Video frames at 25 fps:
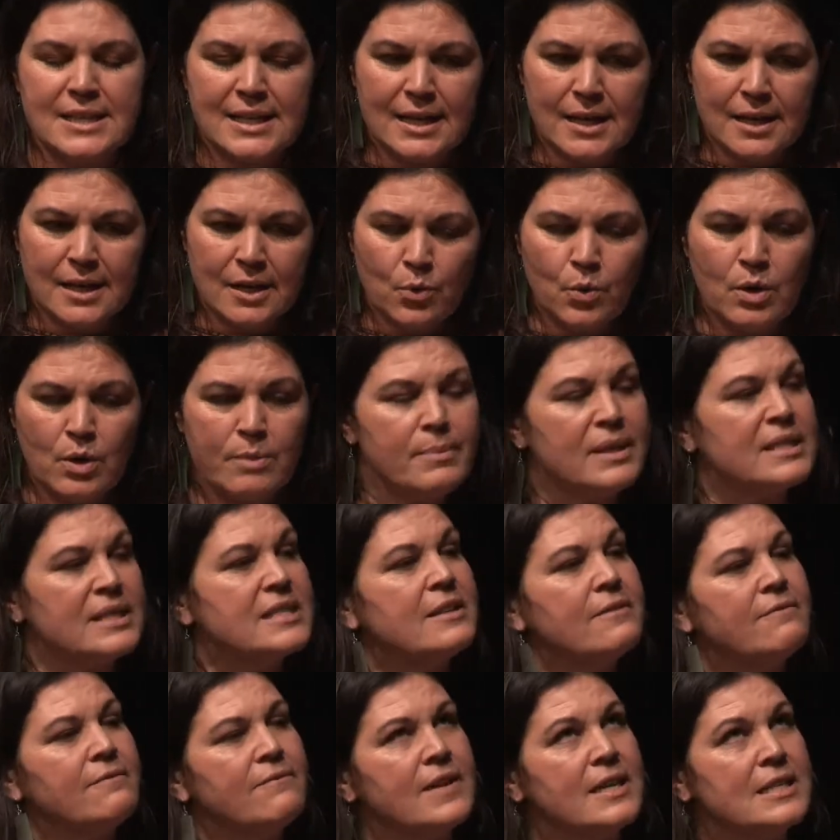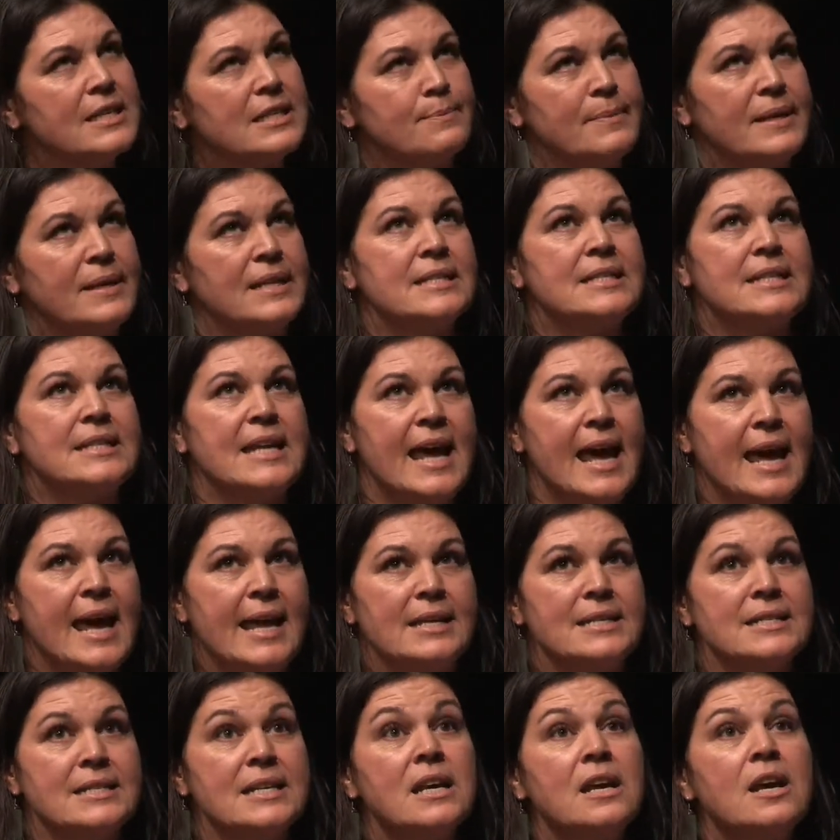equipment investment,
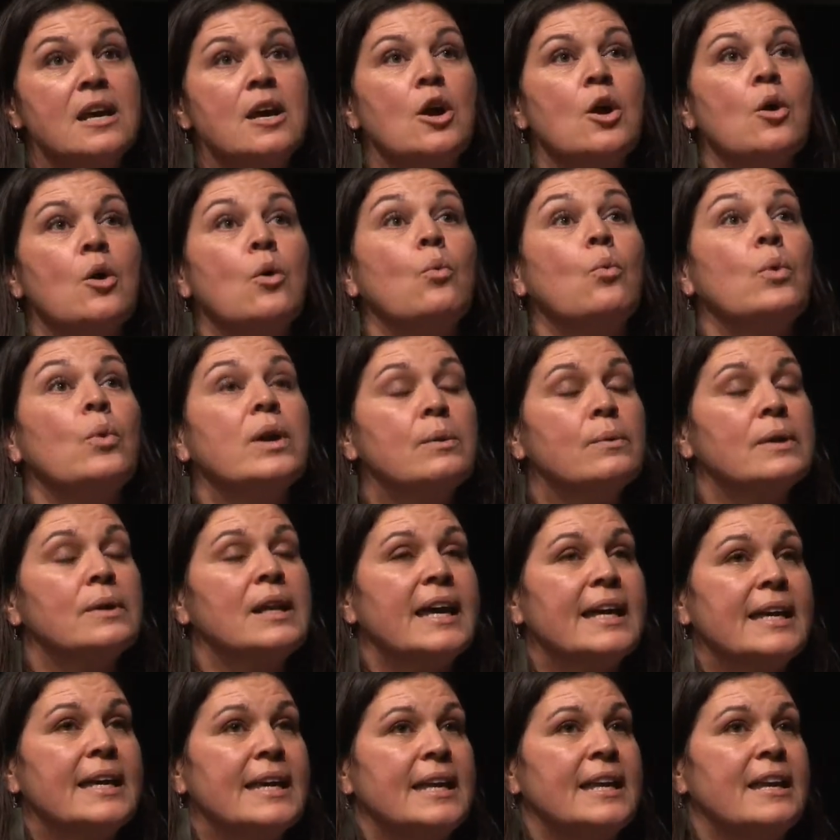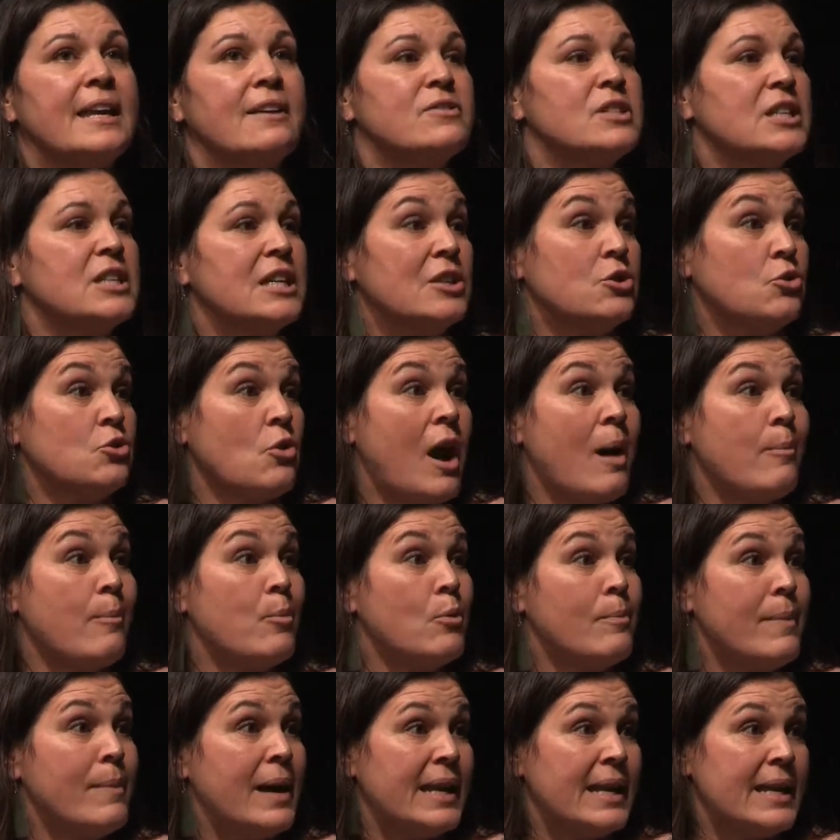and we were lucky enough to get tribal
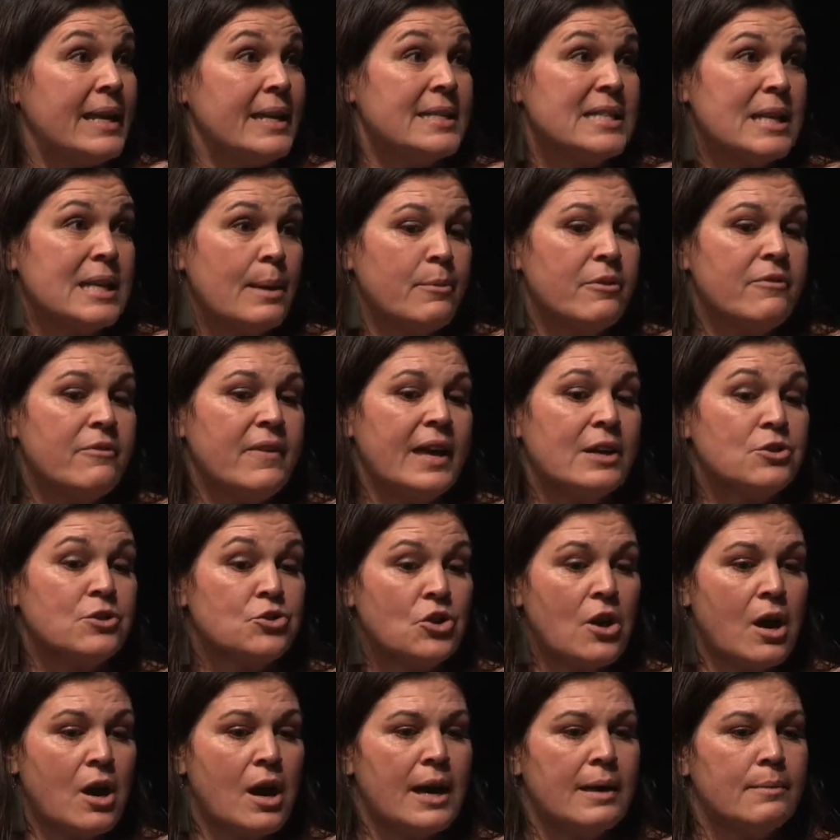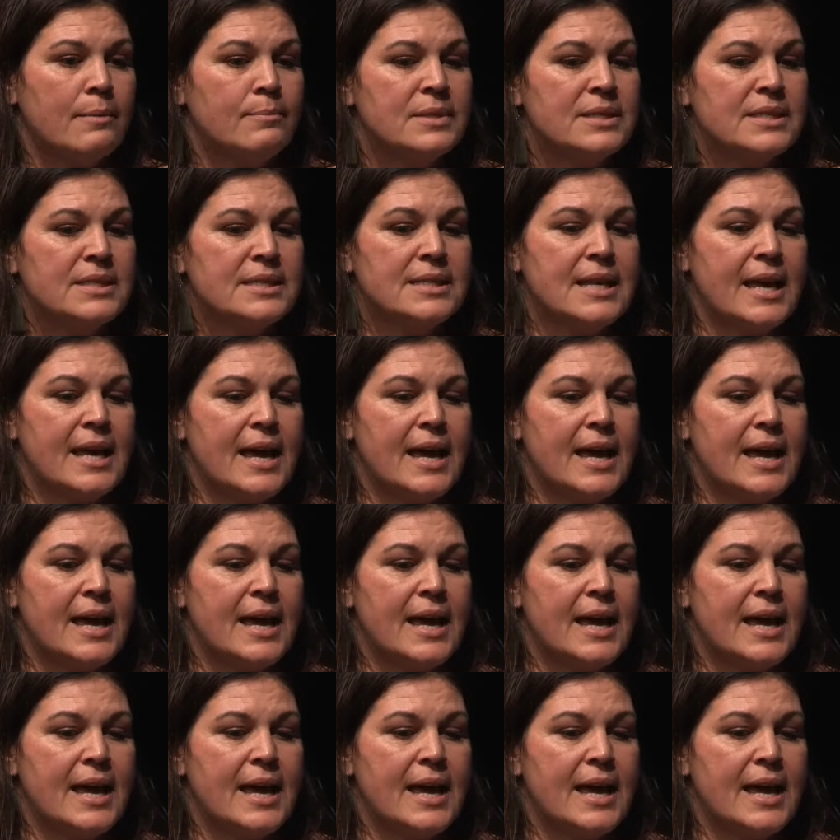money. Some of our tribes